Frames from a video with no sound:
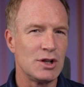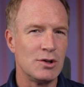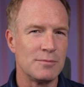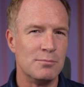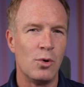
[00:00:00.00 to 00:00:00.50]
to
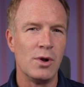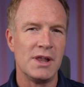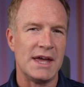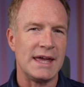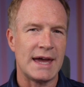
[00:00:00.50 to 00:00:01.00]
look more
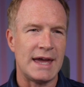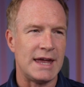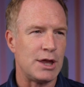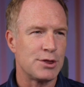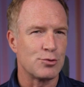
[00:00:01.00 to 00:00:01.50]
like
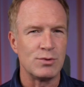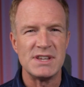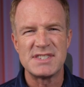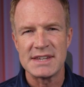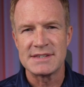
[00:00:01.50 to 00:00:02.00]
a
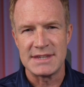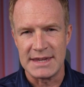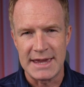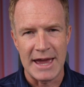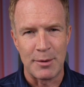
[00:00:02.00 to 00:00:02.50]

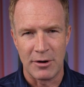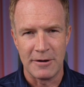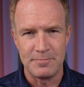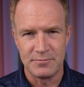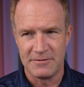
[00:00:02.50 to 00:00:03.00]
360
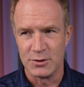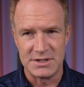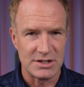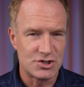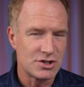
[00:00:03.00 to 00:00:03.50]
camera
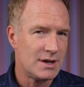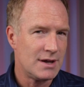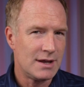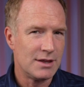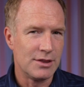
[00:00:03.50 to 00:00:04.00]
footage
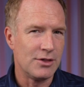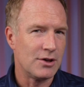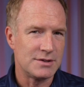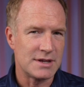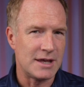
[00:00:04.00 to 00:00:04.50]

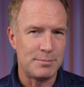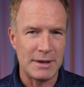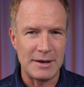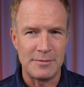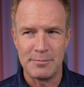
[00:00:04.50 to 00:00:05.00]
that had
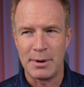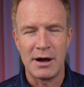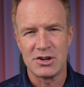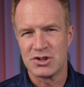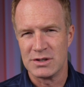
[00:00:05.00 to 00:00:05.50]
been
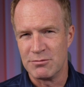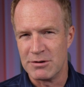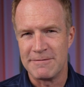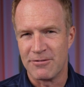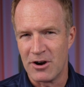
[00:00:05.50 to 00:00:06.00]
partially
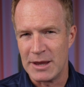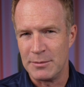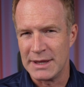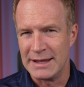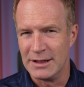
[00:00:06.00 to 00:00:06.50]

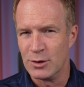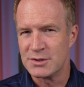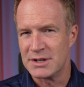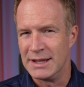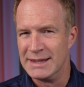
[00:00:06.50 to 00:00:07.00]
reframed. It
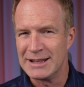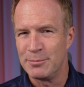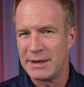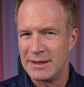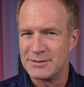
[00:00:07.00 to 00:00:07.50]
looked a little
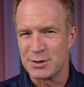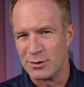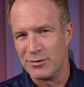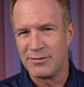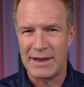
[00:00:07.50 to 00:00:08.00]
bit sort
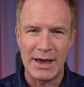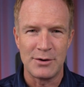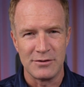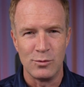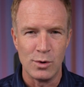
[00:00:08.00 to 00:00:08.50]
of
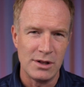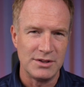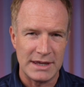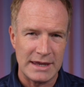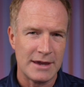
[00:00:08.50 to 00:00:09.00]
out of
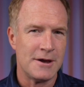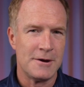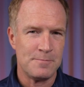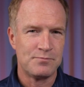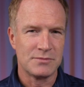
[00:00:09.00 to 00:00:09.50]
worldy,
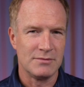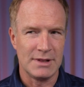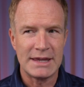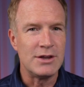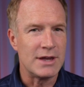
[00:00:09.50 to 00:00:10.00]

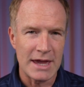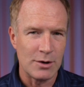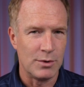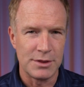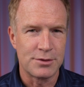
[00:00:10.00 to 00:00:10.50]
like you
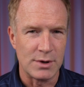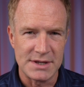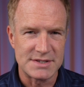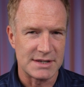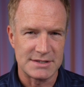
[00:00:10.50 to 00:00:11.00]
get with
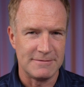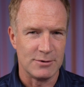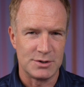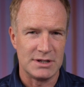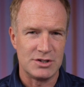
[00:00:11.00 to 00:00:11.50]
360
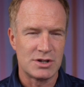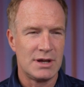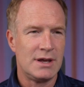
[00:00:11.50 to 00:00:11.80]
footage.